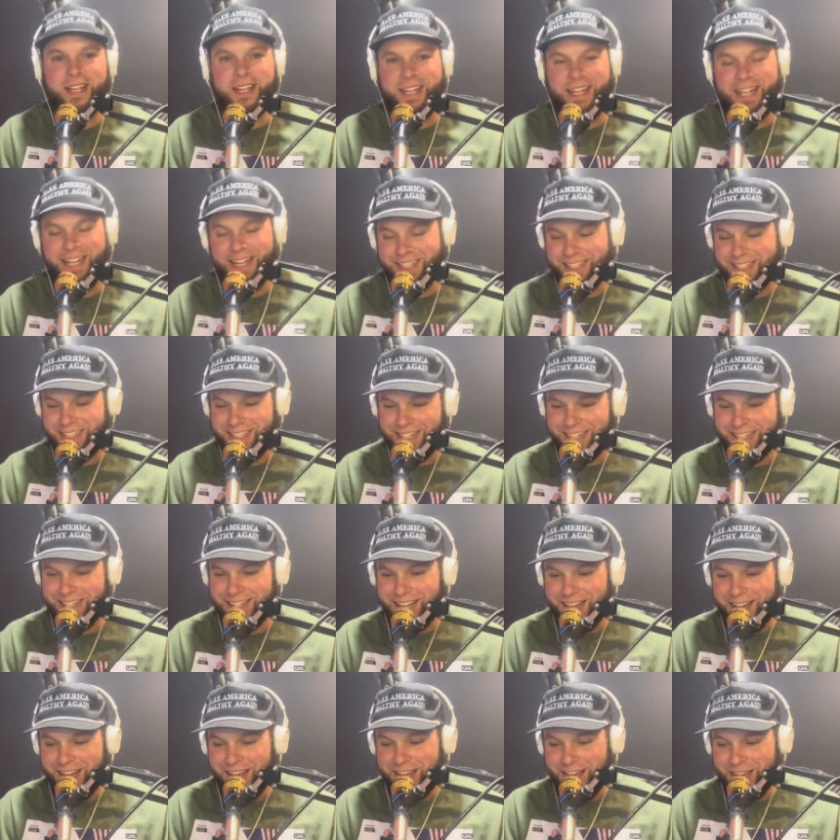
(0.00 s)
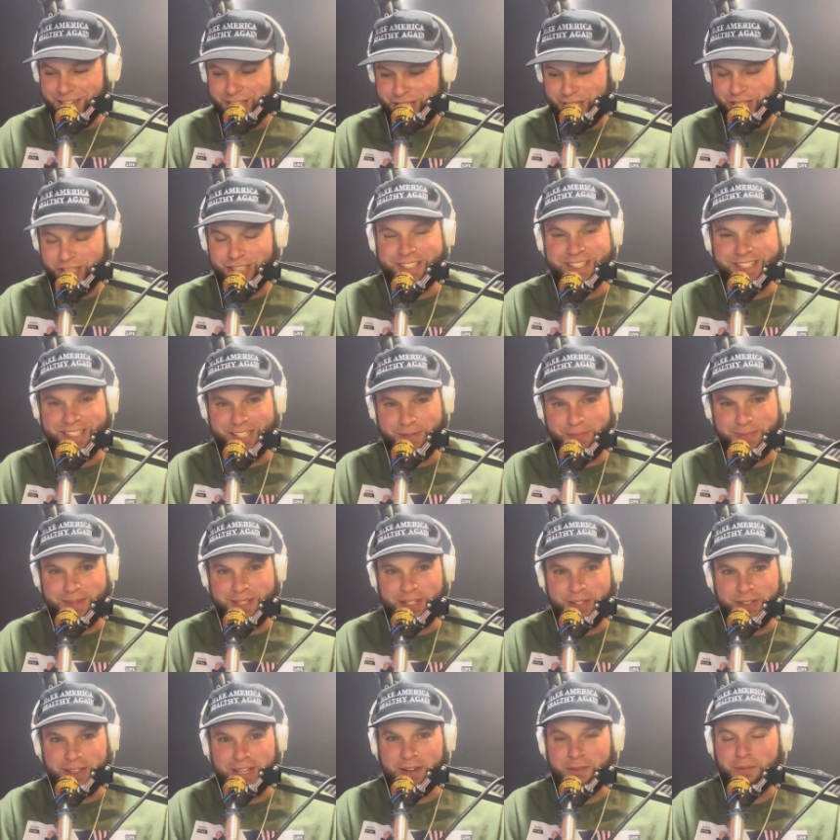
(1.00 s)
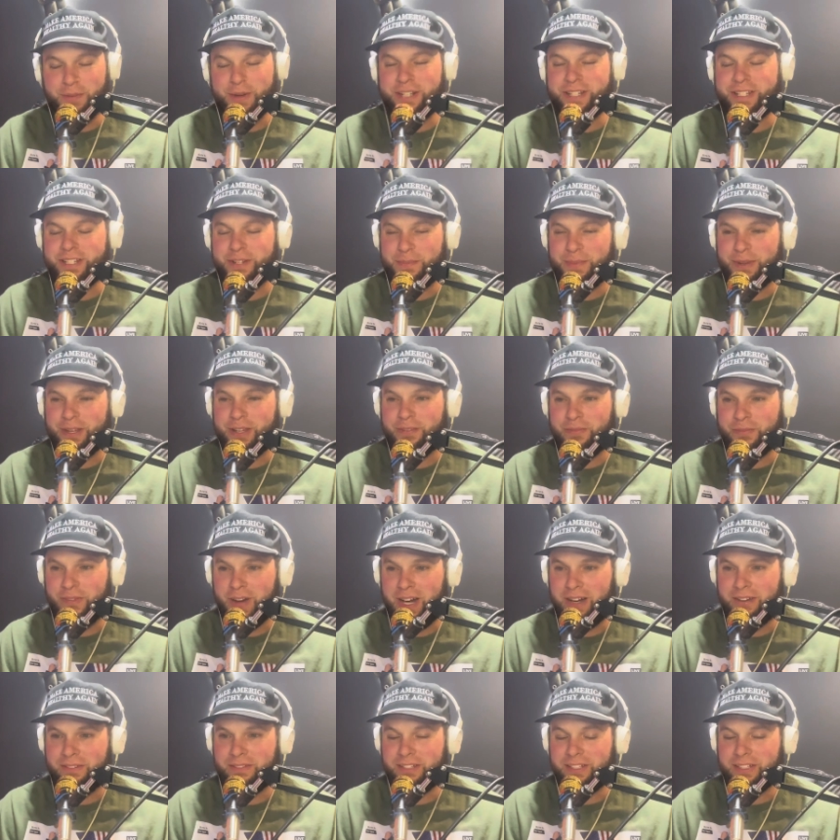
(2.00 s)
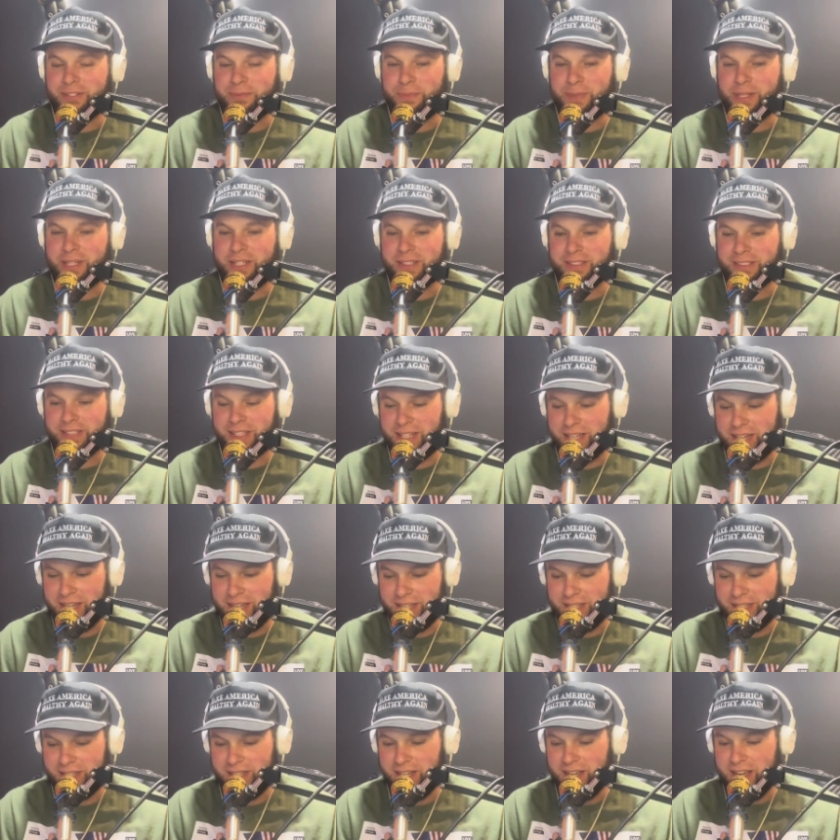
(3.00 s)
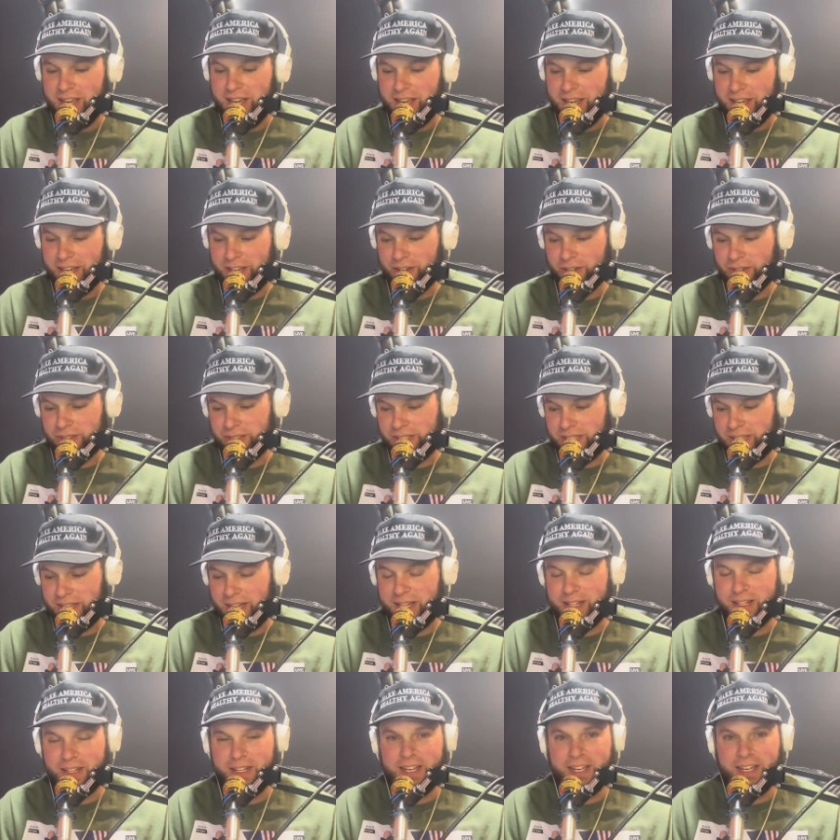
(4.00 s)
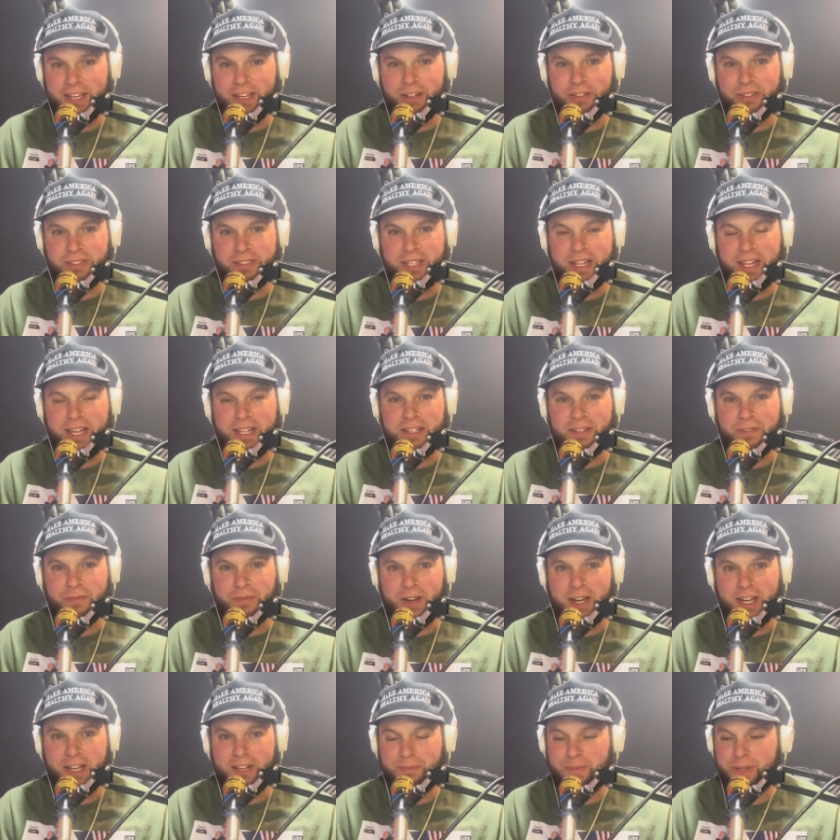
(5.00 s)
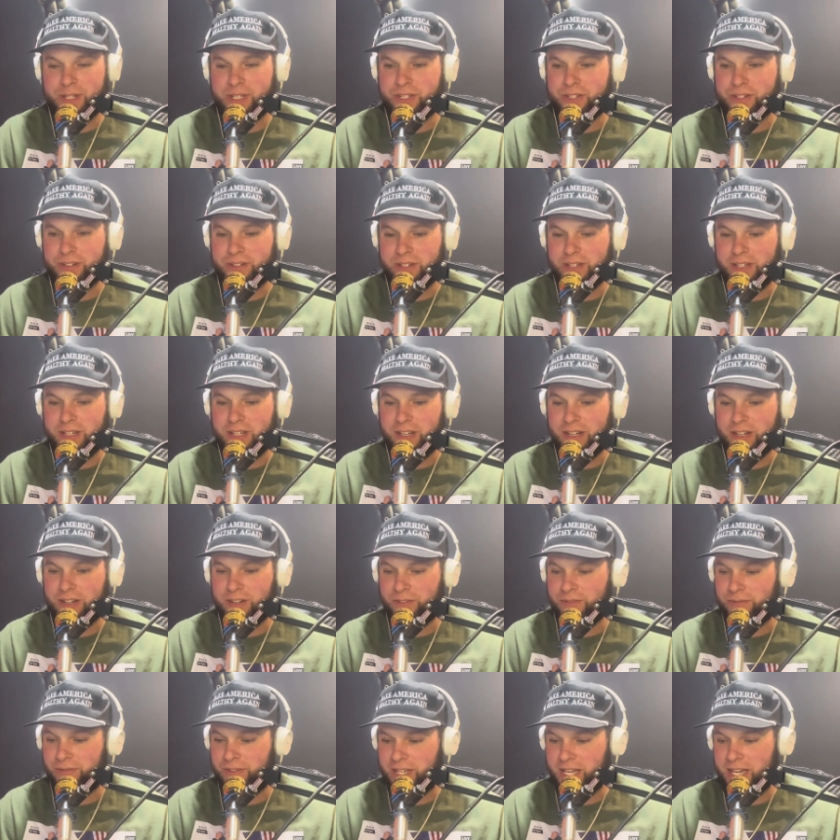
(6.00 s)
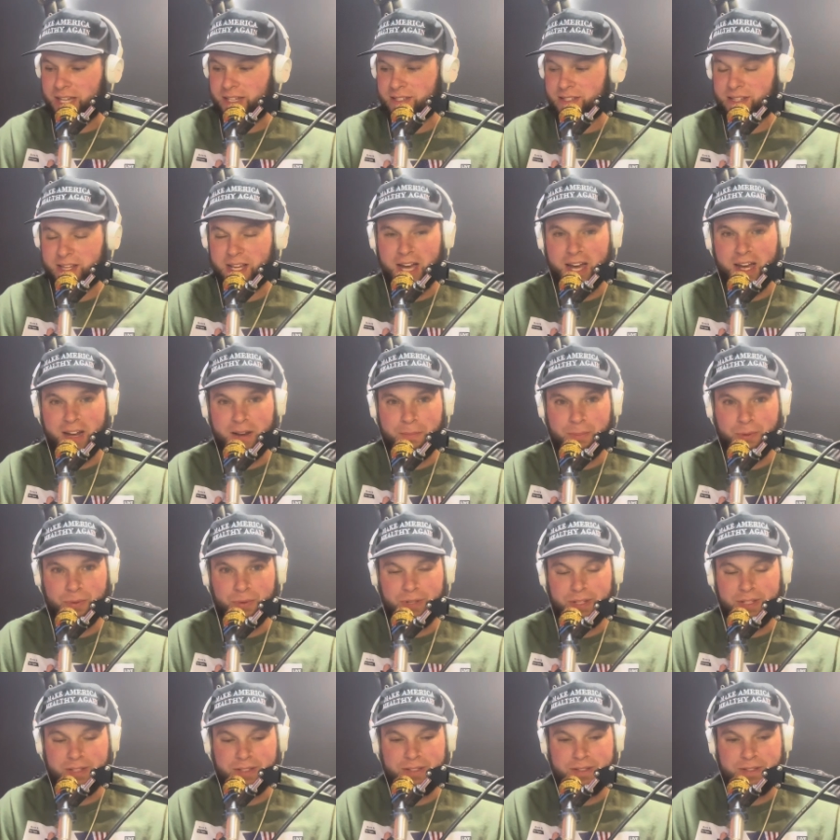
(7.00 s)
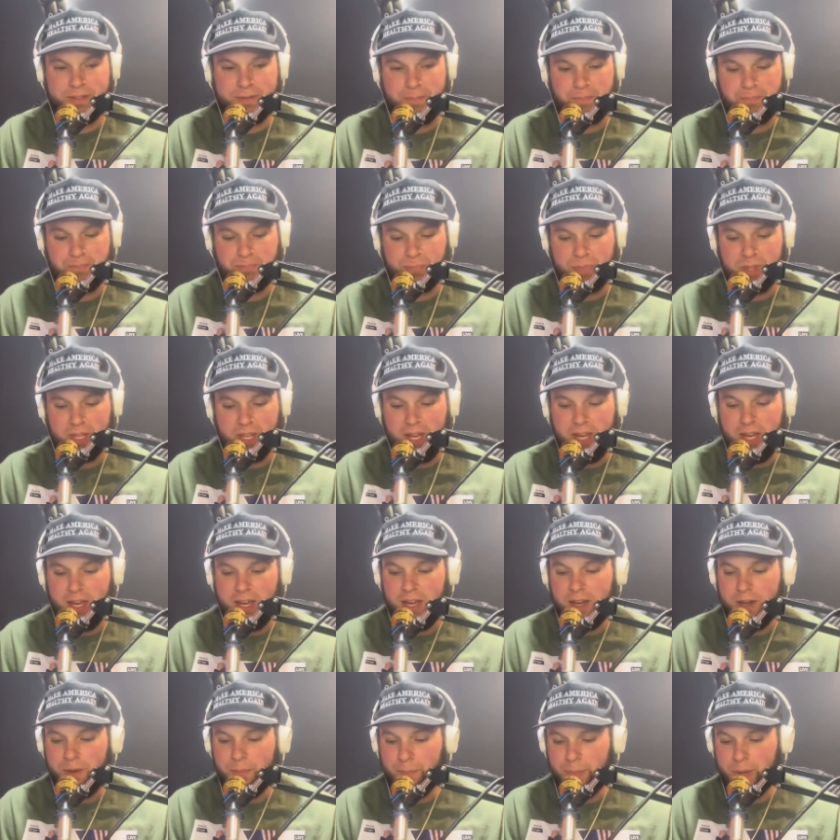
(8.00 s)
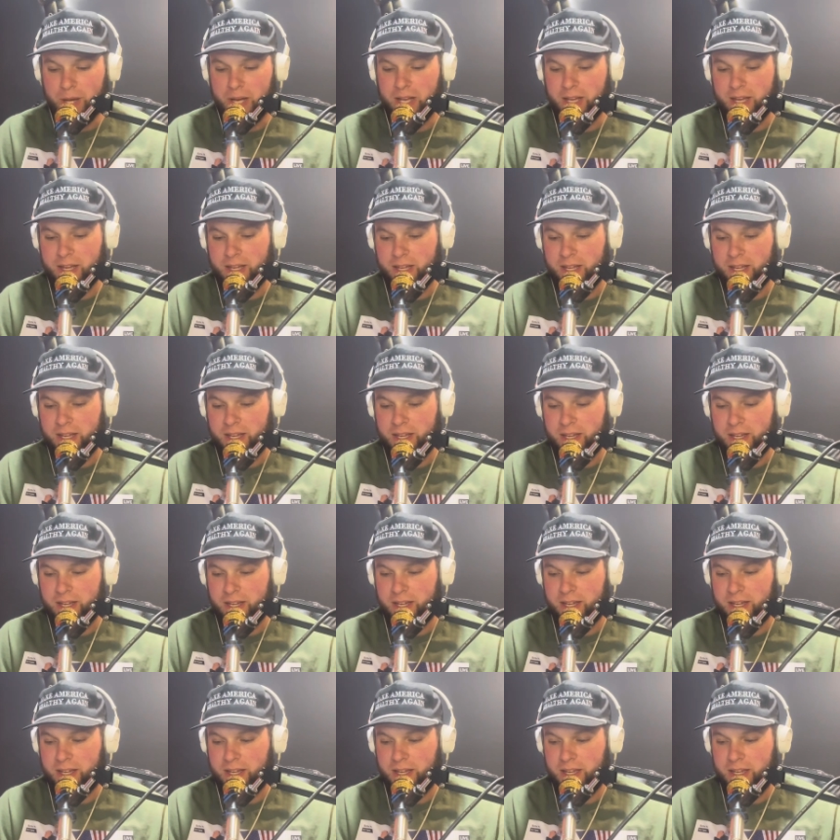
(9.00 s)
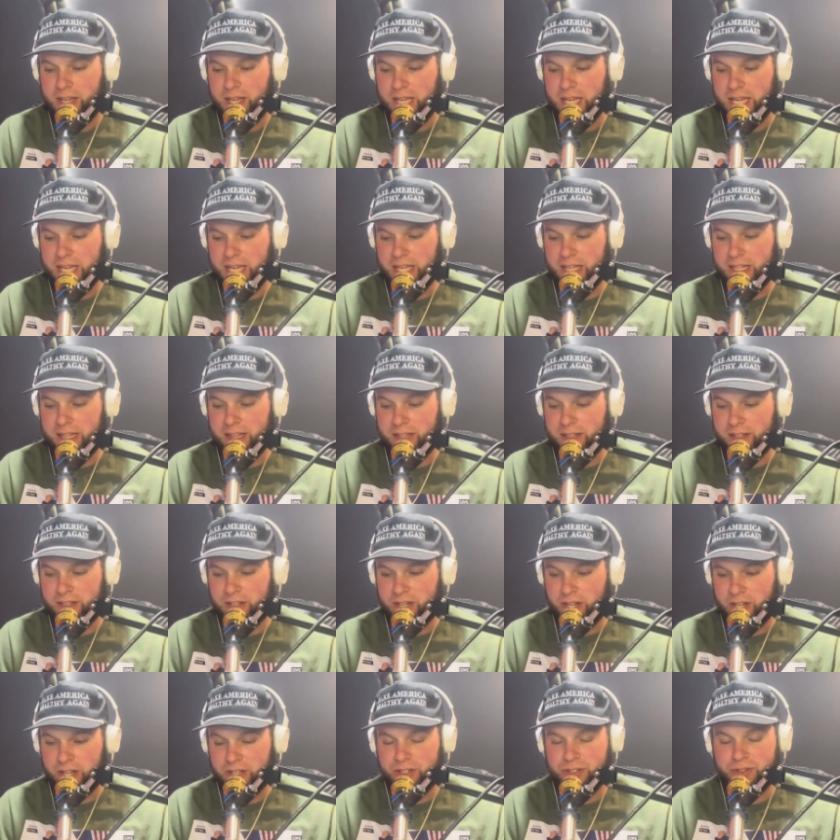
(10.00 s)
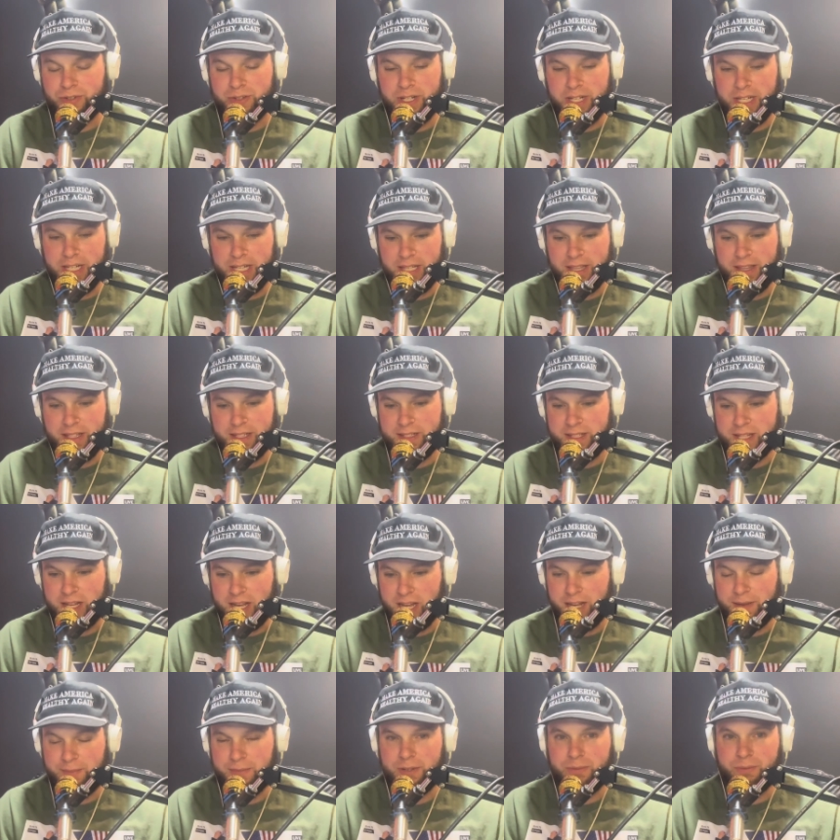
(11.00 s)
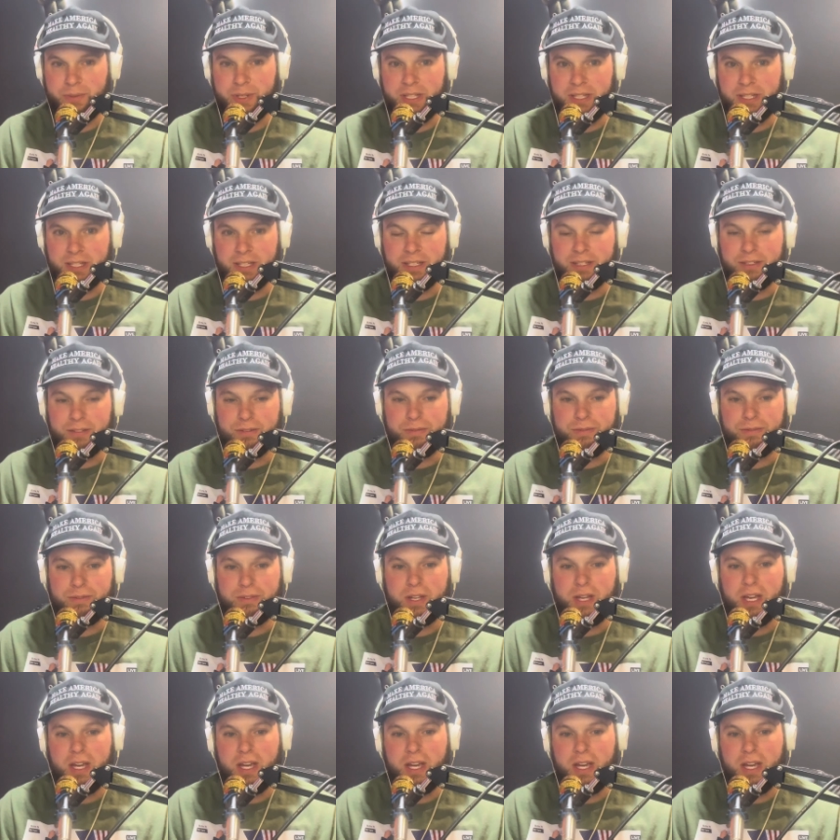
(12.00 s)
it, it it's just something that we should be involved in because again it goes to that it goes to that divine mystery of yes god appoints but in the country in the time that we live